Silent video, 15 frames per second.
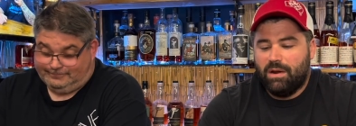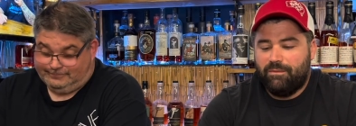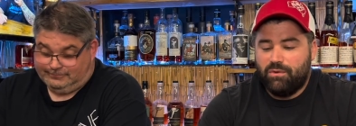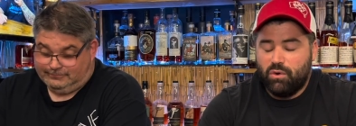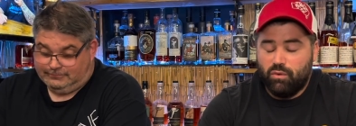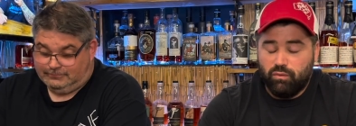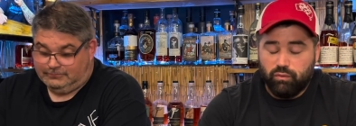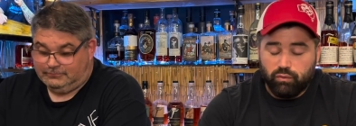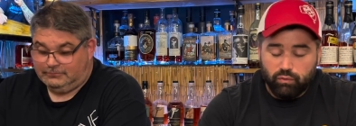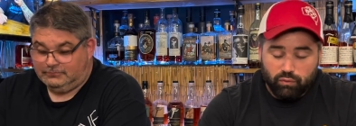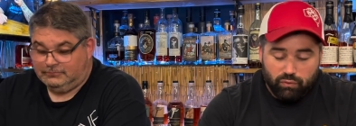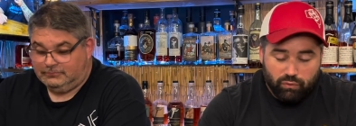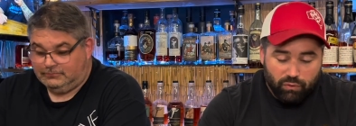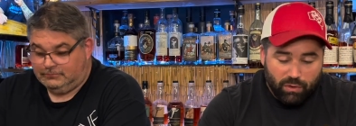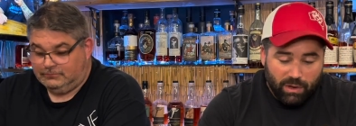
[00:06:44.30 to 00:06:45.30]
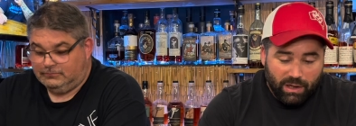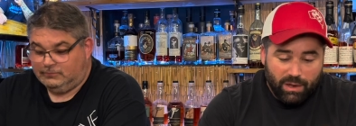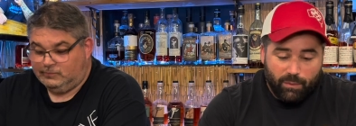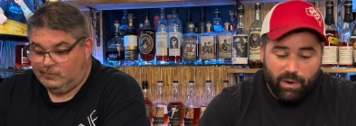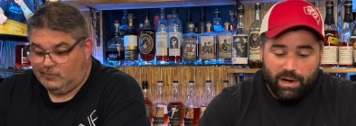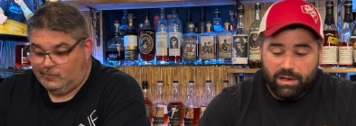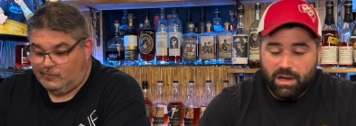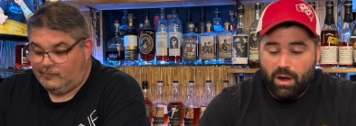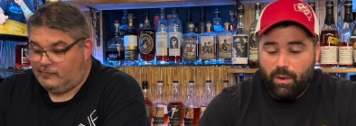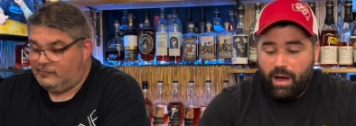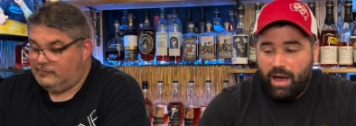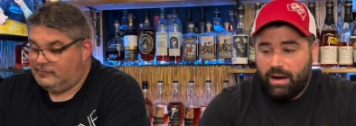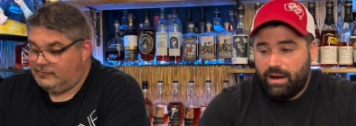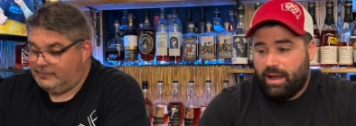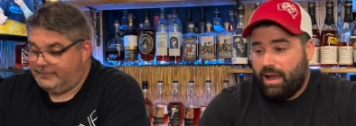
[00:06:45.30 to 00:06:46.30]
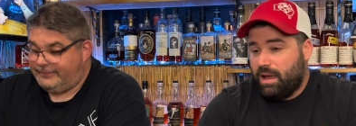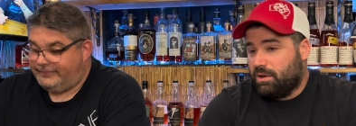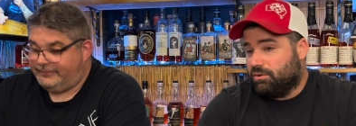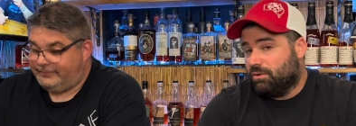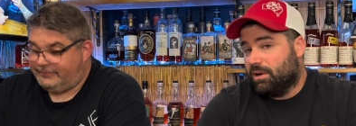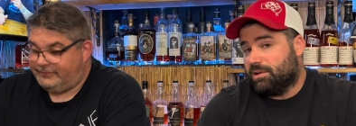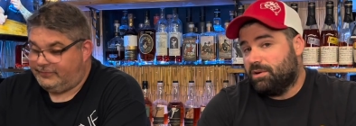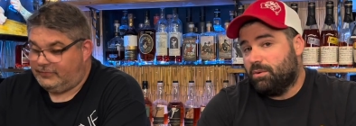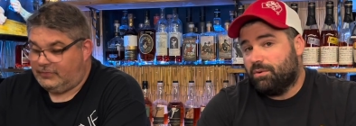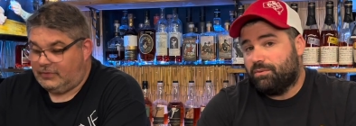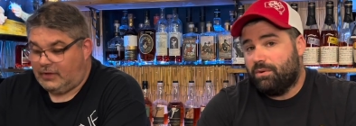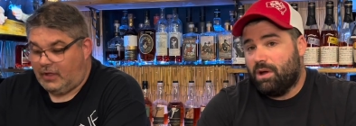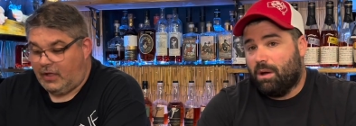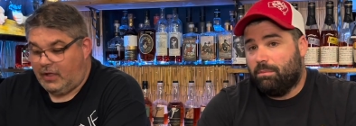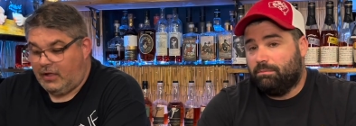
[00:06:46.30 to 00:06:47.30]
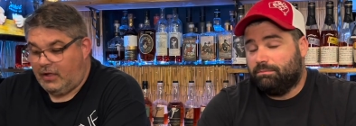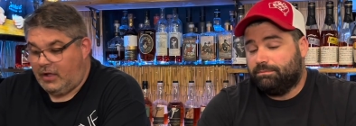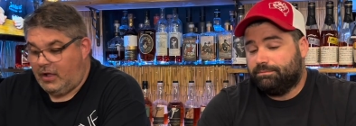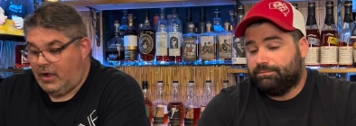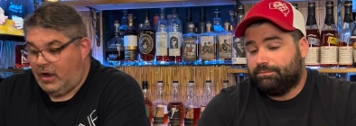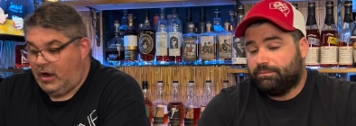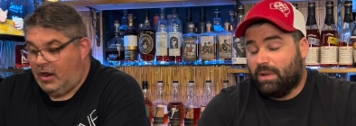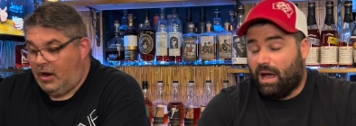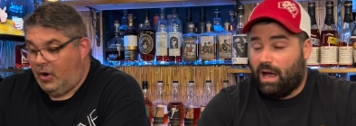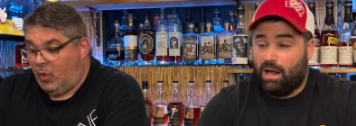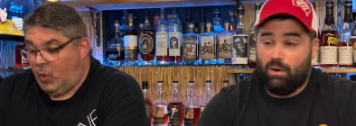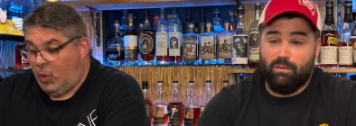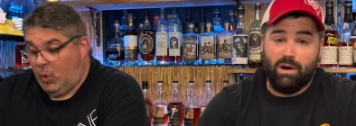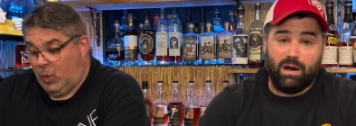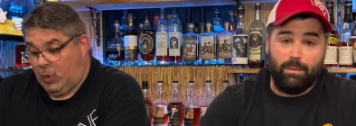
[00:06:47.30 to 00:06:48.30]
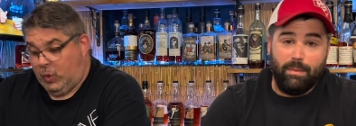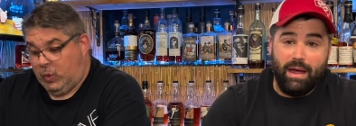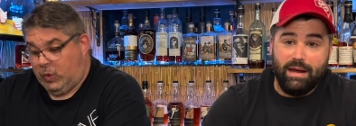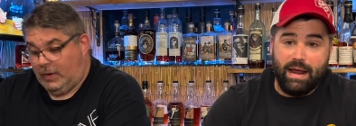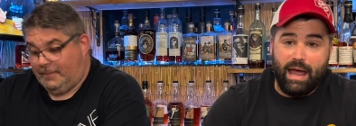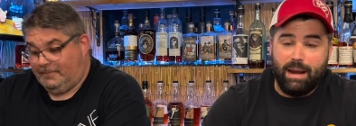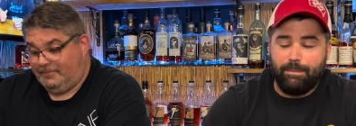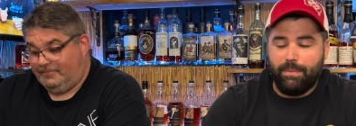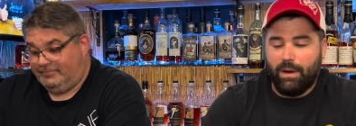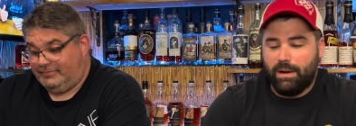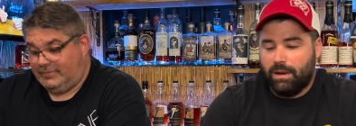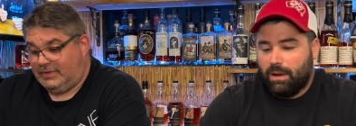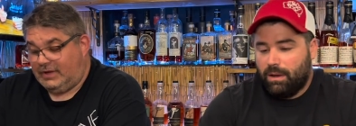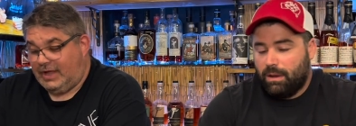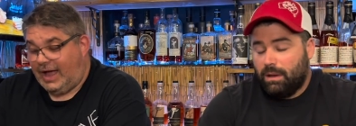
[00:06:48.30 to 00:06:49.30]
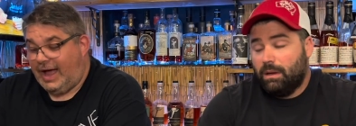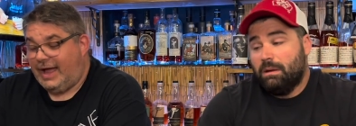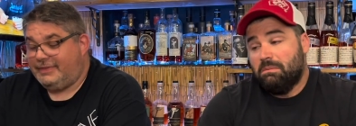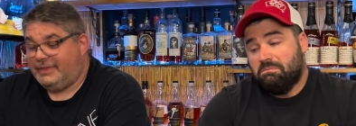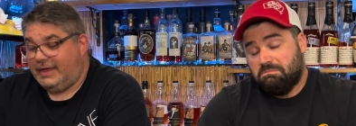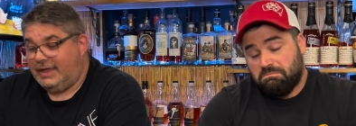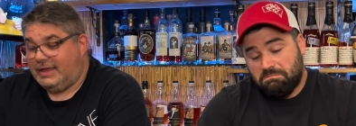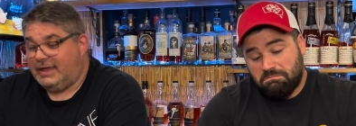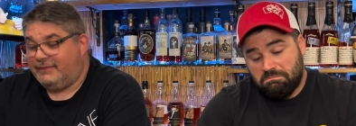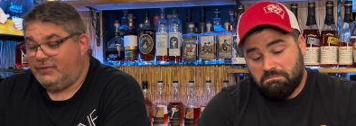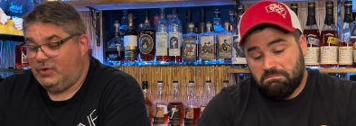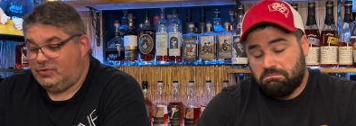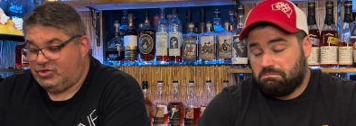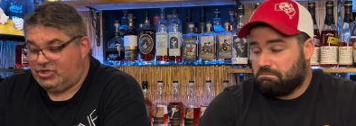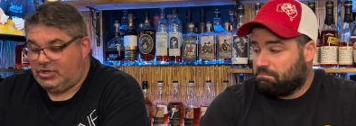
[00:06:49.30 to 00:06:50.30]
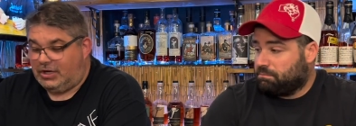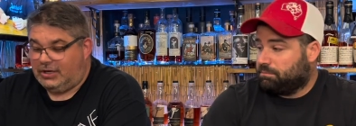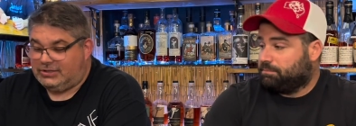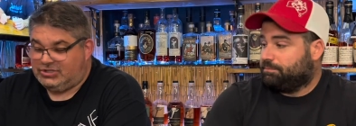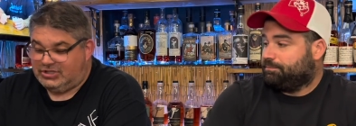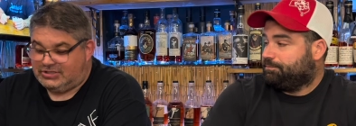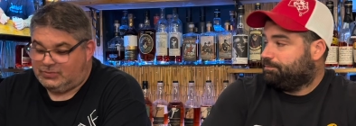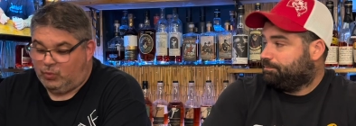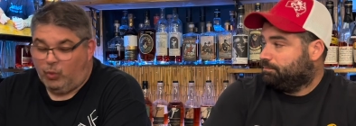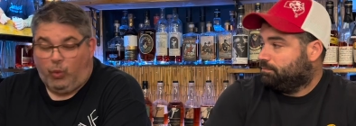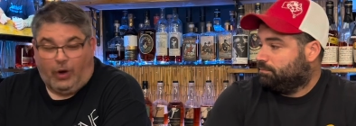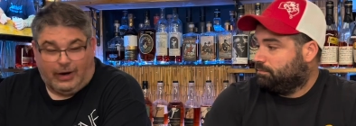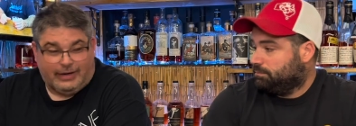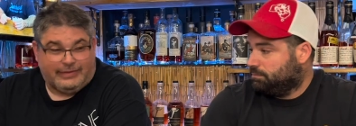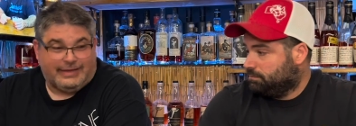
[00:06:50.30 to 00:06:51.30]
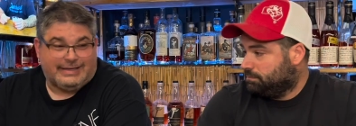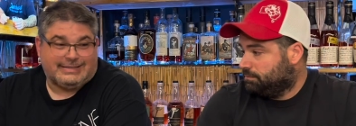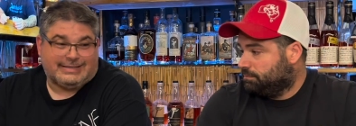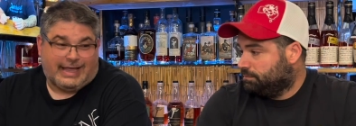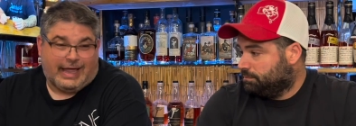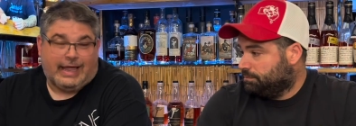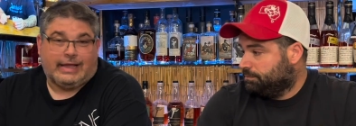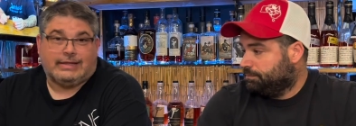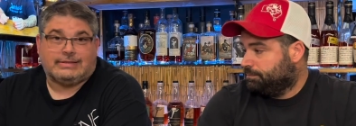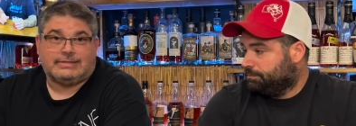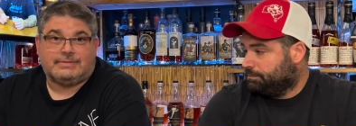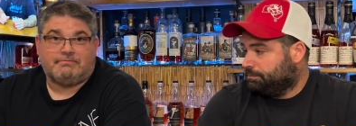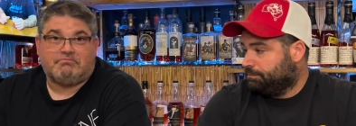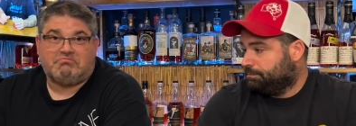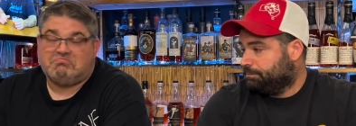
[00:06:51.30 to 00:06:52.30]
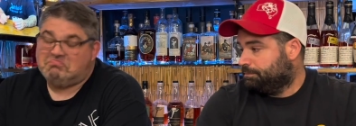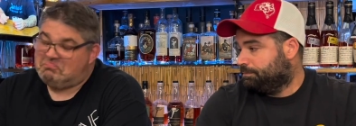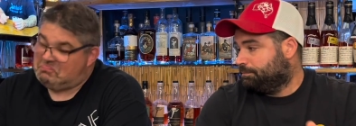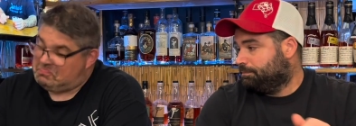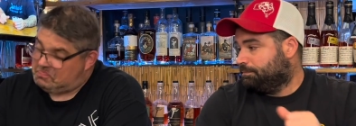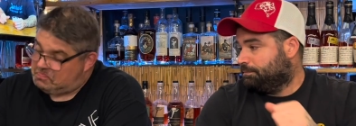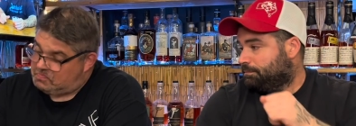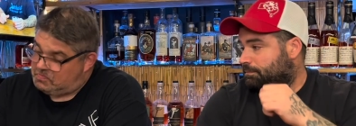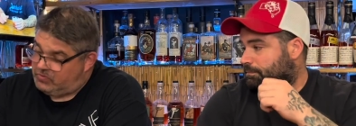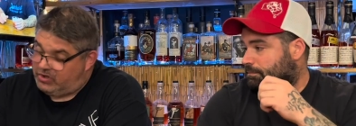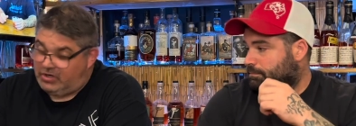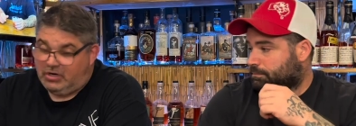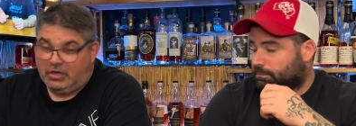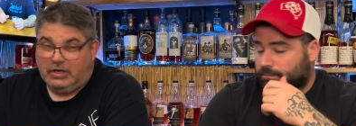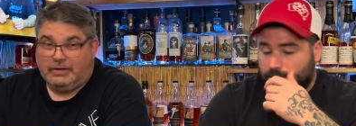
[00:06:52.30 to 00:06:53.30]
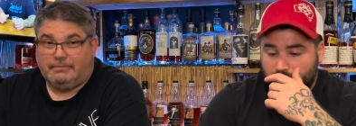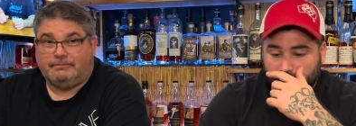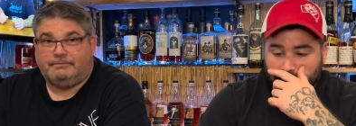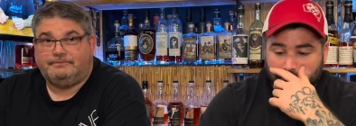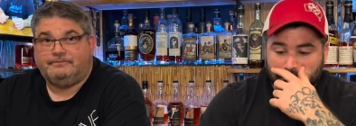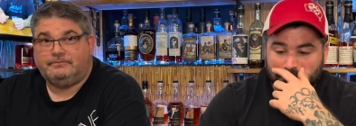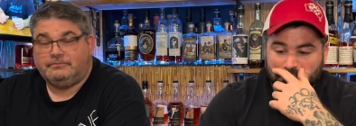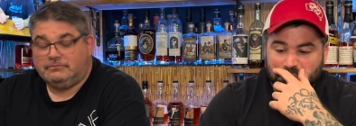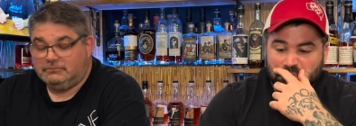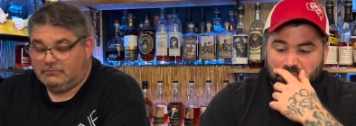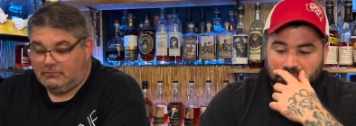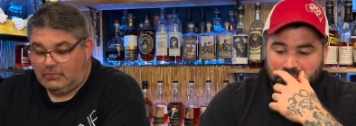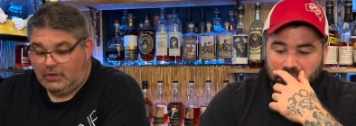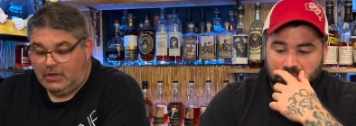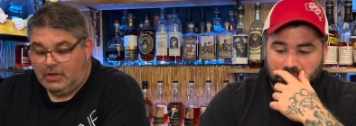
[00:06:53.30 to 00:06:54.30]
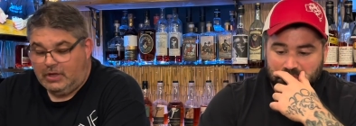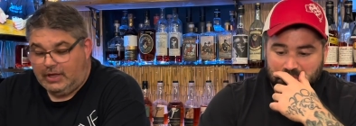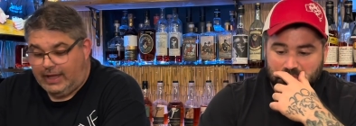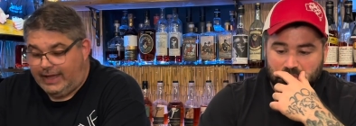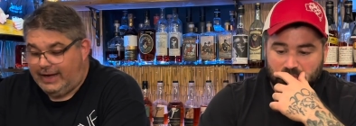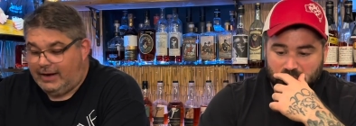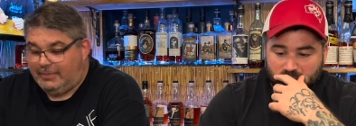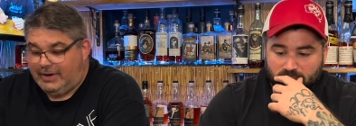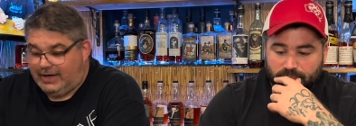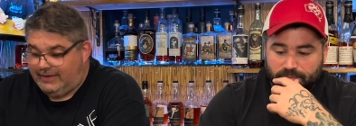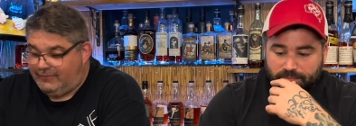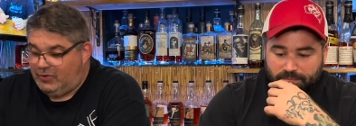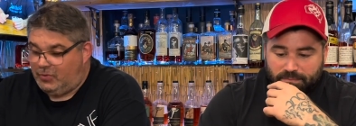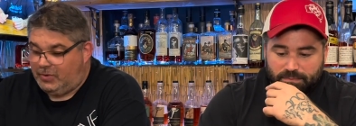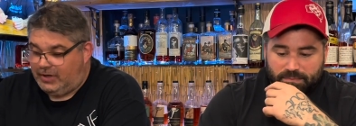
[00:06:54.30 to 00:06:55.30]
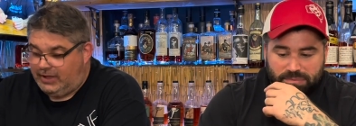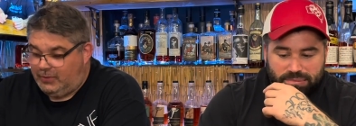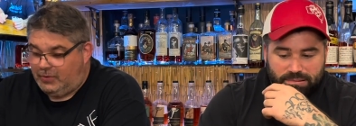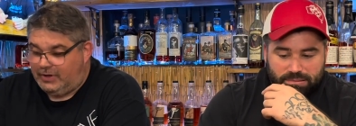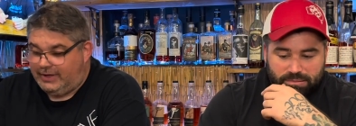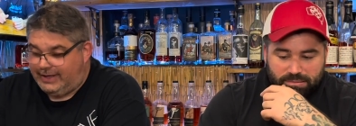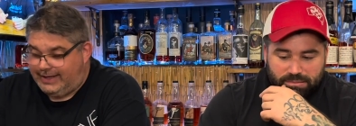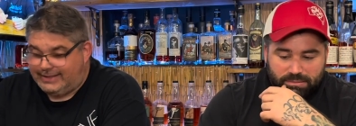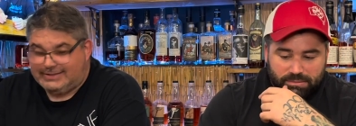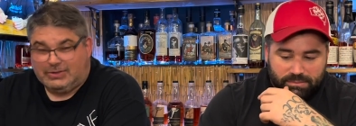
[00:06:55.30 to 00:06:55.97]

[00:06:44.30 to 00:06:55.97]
Speaker 1: if you really want to go at it, hey, drink two or three of them. I don't Ooh. recommend that, but I think if
Speaker 2: you chug just one of these cans, you're good. And I mean, if you really want to get